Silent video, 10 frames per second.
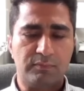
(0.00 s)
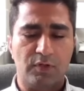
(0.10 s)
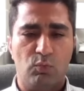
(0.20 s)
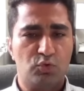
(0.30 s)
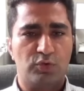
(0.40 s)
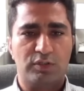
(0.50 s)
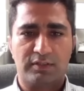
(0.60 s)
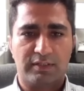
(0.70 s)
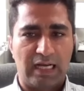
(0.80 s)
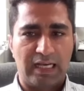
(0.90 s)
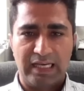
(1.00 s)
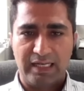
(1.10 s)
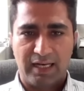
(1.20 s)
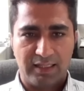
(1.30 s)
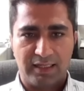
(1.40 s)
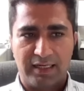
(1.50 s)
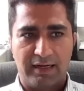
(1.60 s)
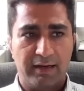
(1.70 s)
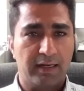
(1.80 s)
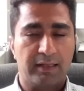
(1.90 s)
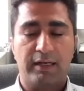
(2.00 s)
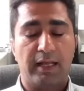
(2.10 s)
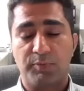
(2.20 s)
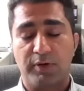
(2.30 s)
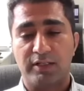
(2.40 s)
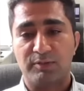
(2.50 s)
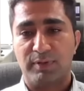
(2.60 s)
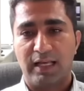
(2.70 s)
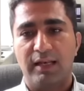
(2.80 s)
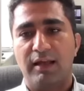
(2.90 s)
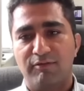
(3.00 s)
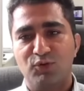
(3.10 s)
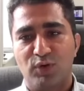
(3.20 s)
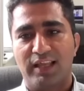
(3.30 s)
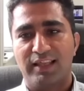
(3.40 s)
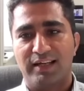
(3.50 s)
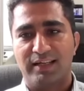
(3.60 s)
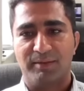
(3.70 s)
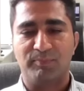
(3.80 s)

which was again another great experience, but I loved UK at that time.